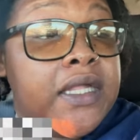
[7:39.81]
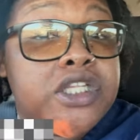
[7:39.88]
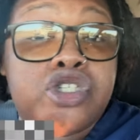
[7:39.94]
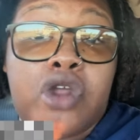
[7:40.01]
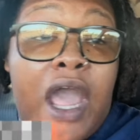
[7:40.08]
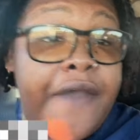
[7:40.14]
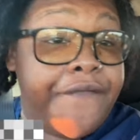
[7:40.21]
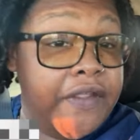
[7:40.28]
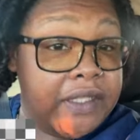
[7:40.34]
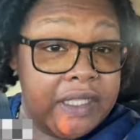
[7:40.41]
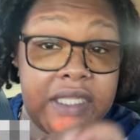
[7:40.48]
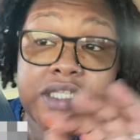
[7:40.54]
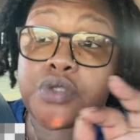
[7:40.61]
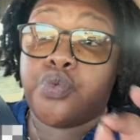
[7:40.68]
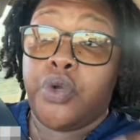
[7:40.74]
traffic
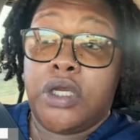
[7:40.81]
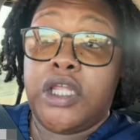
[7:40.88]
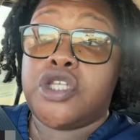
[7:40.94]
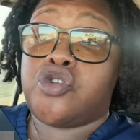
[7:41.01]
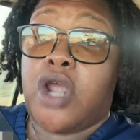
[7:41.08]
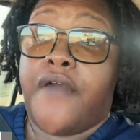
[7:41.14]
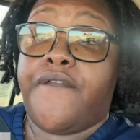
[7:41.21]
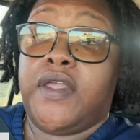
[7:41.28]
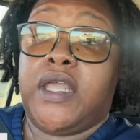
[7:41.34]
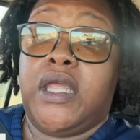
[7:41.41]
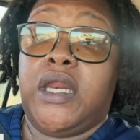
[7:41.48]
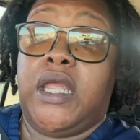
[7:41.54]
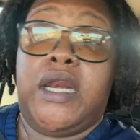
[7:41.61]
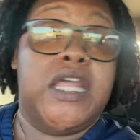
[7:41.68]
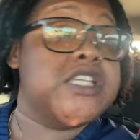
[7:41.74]
is really
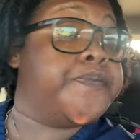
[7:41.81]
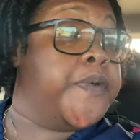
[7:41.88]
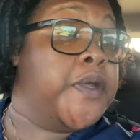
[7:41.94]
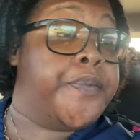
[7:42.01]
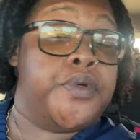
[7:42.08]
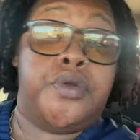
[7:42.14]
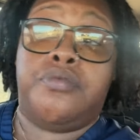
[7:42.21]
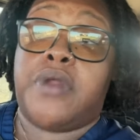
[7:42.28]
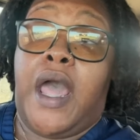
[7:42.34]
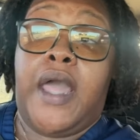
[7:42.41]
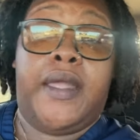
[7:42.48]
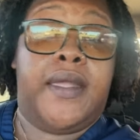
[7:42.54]
trafficking and these people do not